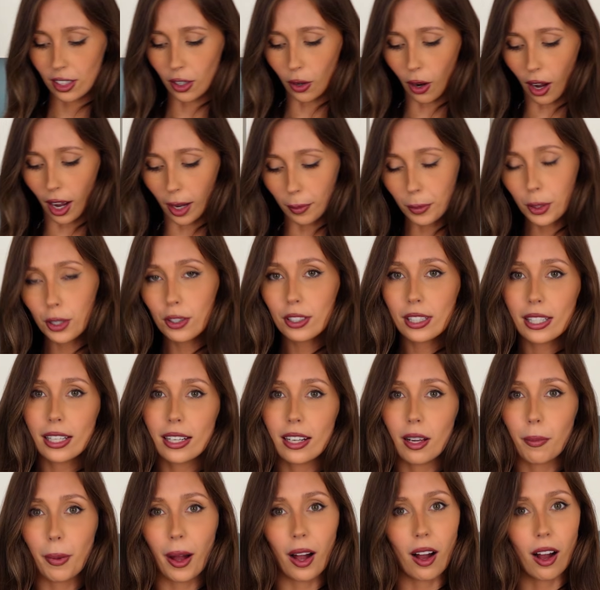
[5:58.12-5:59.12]
So I'm using
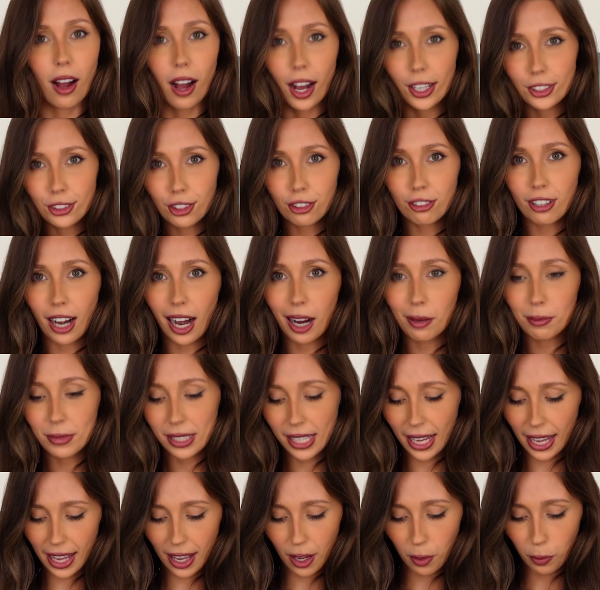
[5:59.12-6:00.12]
about 100 grams
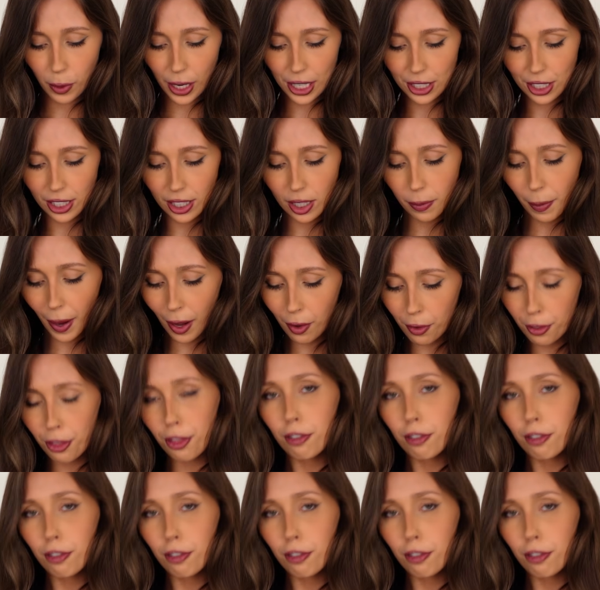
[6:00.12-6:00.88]
here, which is about